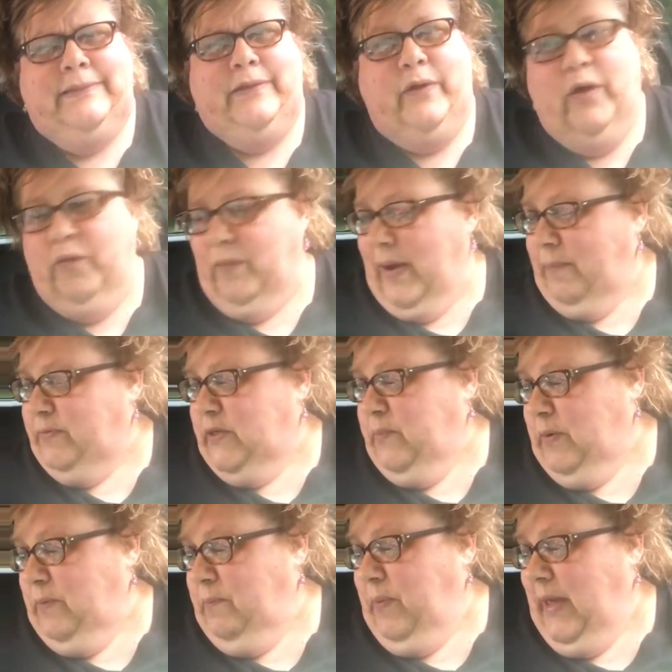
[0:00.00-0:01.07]
they're all wrapped up
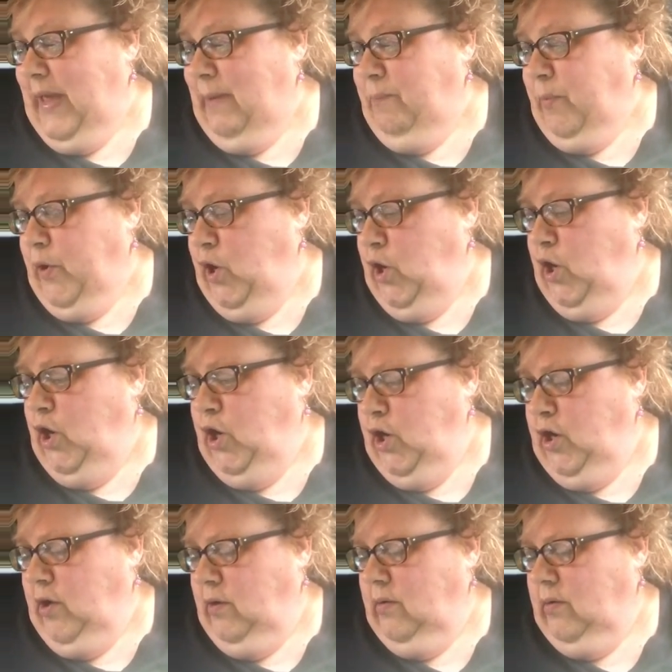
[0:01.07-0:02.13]
in paper.